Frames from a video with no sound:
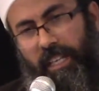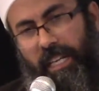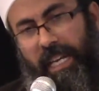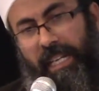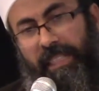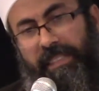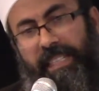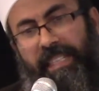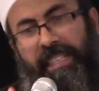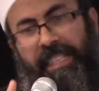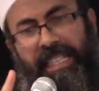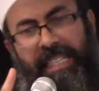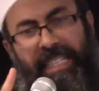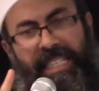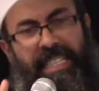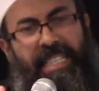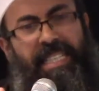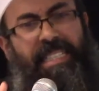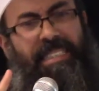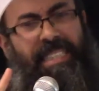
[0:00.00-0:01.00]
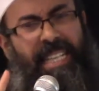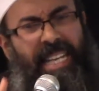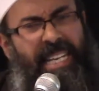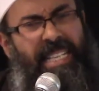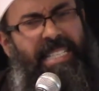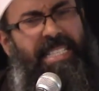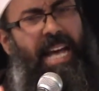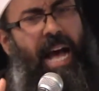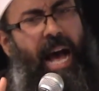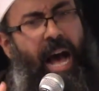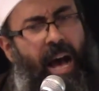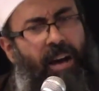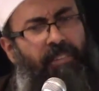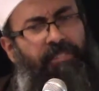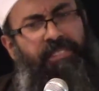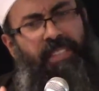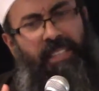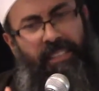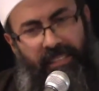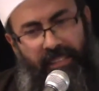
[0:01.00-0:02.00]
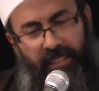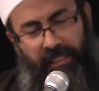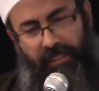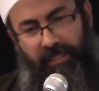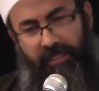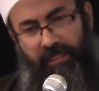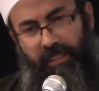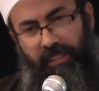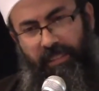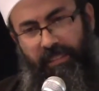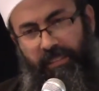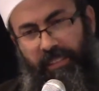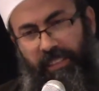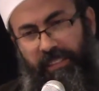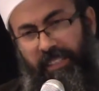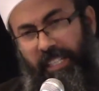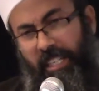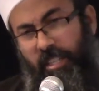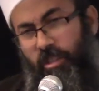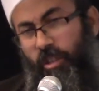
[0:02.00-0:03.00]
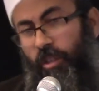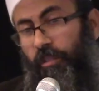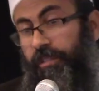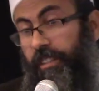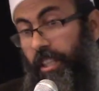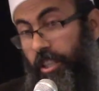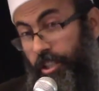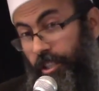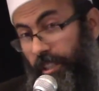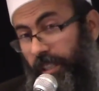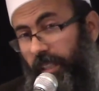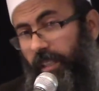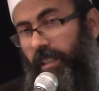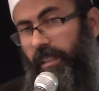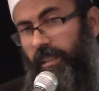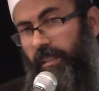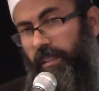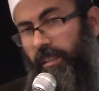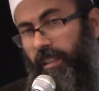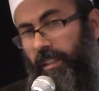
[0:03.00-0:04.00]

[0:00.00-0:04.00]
And the 3 days after Eid. The days of Tashriq.